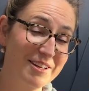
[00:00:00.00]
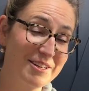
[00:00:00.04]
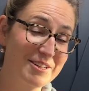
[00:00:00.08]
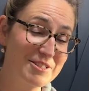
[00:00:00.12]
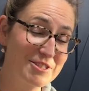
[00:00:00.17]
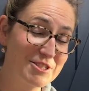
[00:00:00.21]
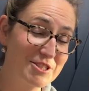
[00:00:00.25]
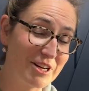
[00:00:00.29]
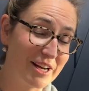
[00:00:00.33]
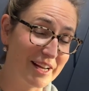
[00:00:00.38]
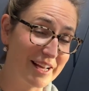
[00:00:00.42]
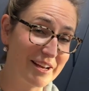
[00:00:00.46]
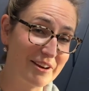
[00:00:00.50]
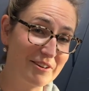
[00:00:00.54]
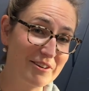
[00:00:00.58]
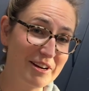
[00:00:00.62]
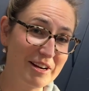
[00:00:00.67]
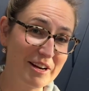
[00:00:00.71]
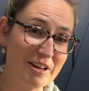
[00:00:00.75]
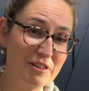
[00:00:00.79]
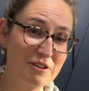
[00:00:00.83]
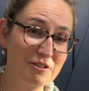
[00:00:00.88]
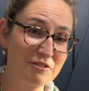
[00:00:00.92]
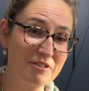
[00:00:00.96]
Check out
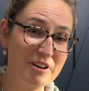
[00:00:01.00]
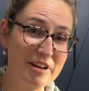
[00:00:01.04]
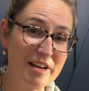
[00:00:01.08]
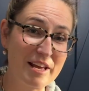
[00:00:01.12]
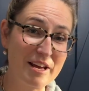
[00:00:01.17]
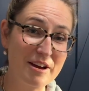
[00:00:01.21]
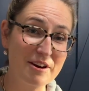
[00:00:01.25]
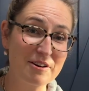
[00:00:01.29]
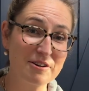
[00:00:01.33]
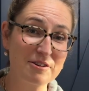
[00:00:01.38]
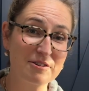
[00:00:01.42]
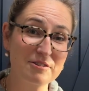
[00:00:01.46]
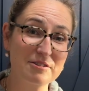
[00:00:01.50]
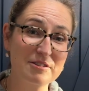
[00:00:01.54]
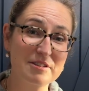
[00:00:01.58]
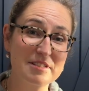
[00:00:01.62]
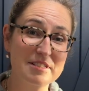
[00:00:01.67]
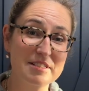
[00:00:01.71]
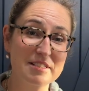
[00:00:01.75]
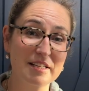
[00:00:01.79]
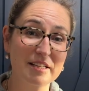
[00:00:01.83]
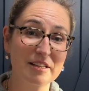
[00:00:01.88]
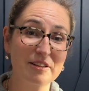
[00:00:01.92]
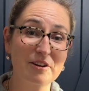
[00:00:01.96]
another video
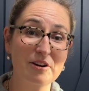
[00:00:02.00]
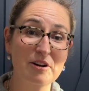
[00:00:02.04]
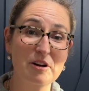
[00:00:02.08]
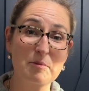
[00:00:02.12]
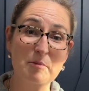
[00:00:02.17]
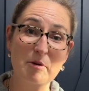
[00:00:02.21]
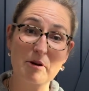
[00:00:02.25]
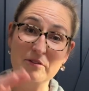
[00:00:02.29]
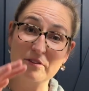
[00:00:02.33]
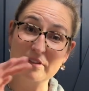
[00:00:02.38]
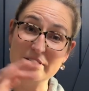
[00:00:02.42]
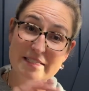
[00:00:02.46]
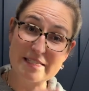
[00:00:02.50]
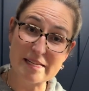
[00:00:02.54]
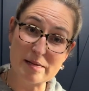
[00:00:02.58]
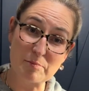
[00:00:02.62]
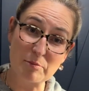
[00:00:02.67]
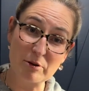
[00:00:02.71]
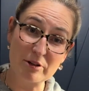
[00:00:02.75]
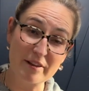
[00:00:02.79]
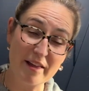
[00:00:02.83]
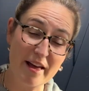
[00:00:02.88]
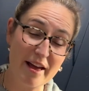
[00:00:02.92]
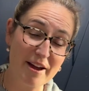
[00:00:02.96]
to learn about the deeper
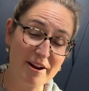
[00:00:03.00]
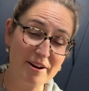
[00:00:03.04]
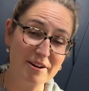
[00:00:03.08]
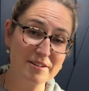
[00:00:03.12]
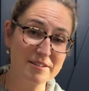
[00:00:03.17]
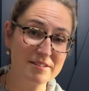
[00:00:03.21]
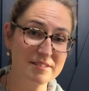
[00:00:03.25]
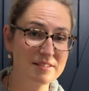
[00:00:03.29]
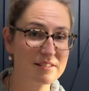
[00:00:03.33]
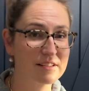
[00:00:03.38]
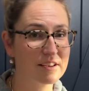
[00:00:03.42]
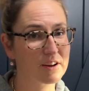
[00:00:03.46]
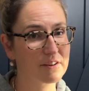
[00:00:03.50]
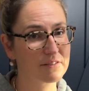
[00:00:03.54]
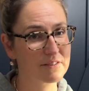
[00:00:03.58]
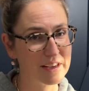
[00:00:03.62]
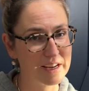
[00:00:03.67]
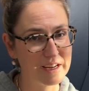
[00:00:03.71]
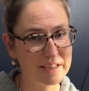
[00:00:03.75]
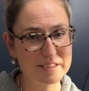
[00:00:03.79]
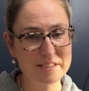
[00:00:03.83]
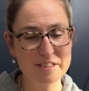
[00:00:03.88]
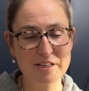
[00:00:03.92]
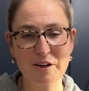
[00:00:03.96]
layers of the
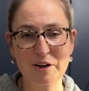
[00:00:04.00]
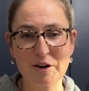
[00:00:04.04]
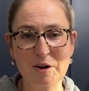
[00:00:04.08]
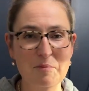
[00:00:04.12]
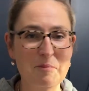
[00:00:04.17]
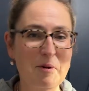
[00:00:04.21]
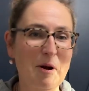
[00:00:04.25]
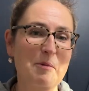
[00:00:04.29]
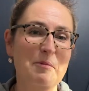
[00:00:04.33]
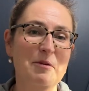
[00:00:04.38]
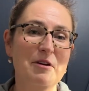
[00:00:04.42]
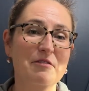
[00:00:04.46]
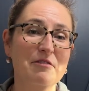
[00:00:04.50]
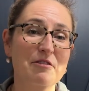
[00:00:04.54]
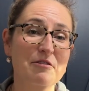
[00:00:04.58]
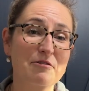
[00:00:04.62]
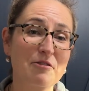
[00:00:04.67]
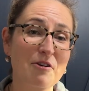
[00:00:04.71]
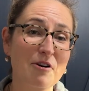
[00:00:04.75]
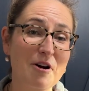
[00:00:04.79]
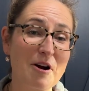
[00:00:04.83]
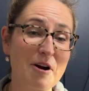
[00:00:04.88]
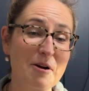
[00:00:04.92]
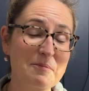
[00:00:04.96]
anterior compartment of the
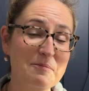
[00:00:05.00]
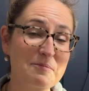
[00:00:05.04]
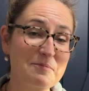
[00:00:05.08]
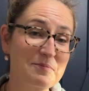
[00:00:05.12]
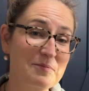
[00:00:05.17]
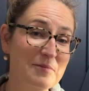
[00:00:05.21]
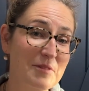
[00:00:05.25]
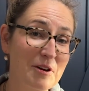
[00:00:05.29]
forearm.